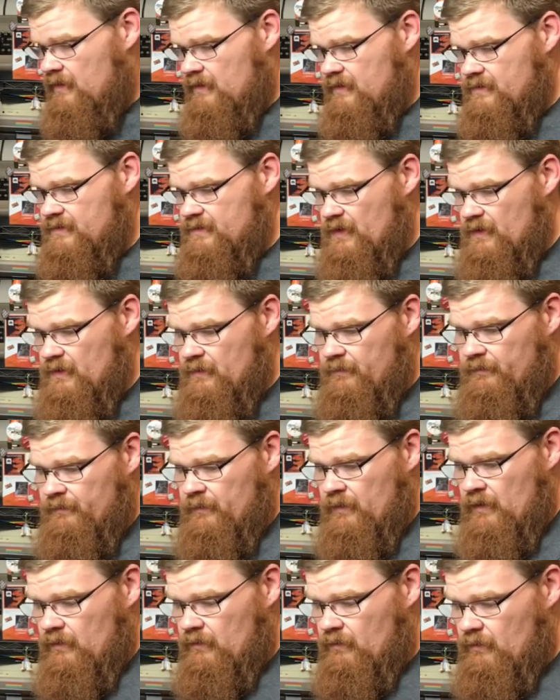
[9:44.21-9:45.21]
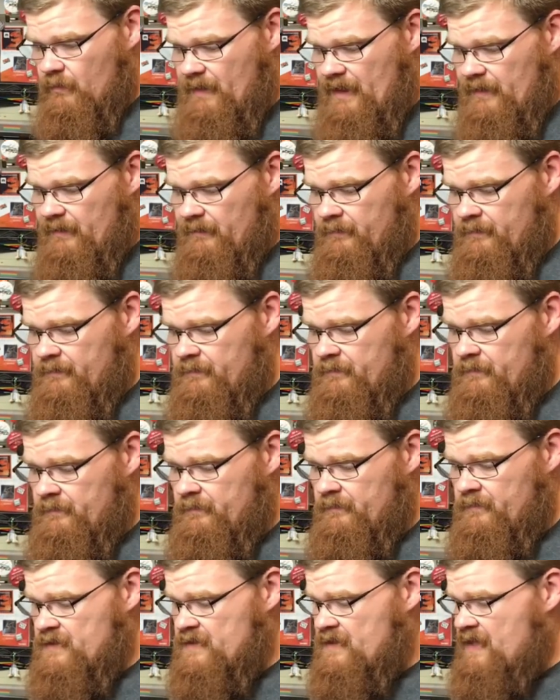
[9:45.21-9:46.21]
So we'll make a
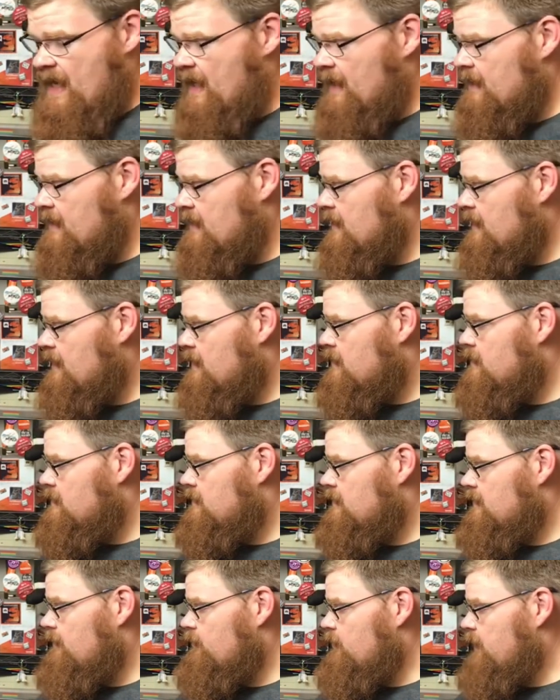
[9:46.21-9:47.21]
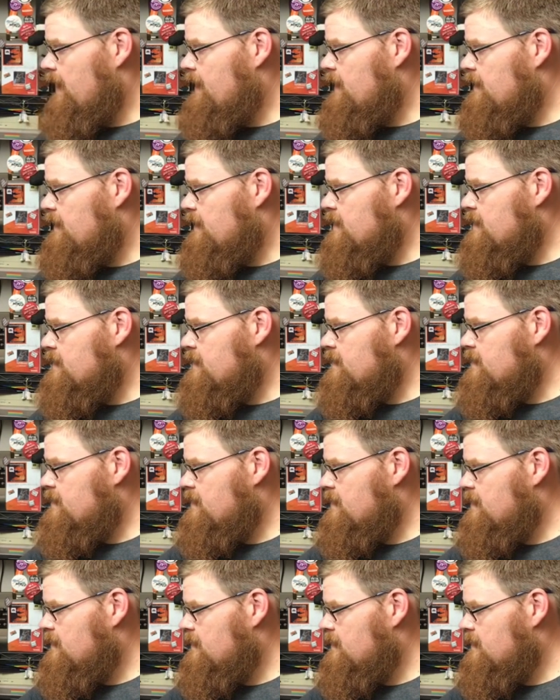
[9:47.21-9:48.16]
stack there of blank discs.